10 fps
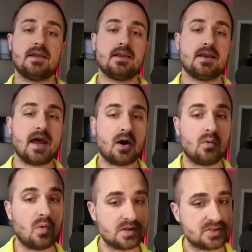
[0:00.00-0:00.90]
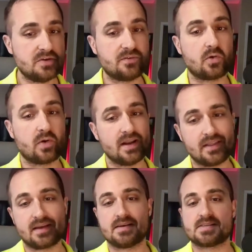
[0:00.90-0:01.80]
Now, once you've greeted the
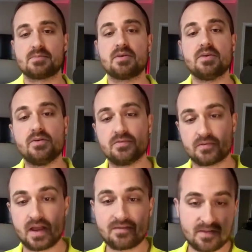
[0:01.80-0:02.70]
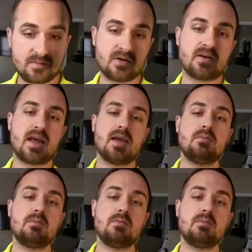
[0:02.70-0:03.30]
customer, you've gave them your name,